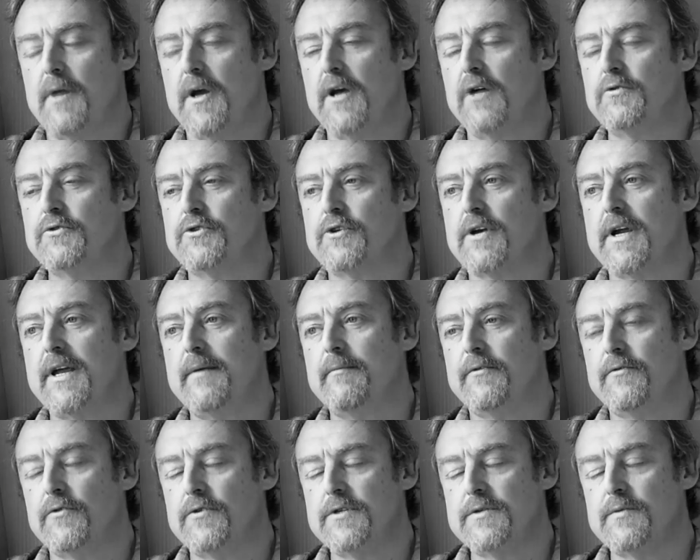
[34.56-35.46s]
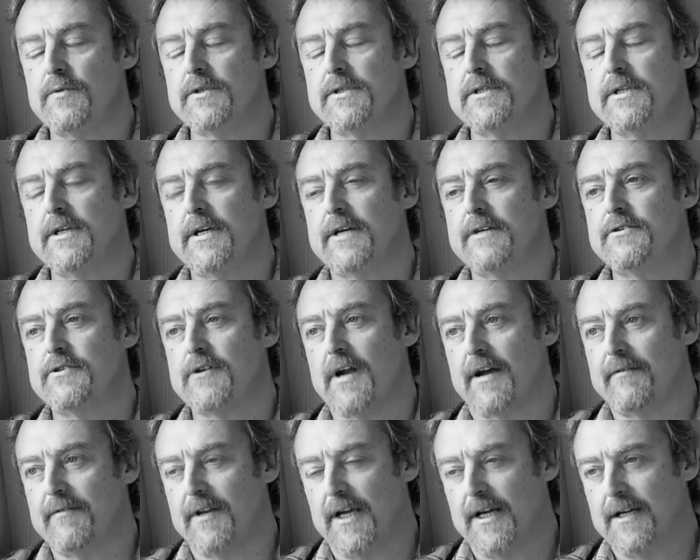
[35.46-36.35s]
my old dream of always wanting to go
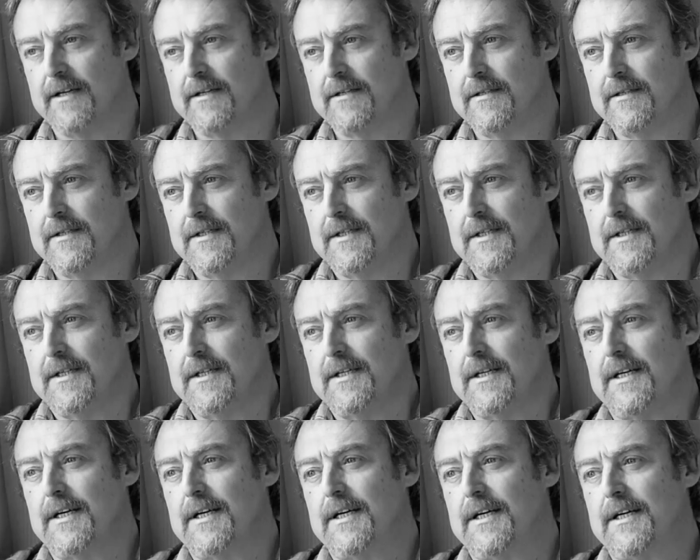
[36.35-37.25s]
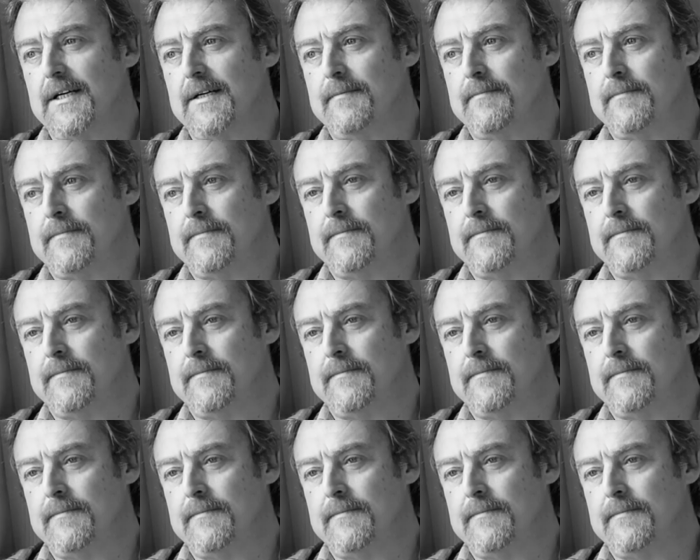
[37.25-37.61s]
travelling. I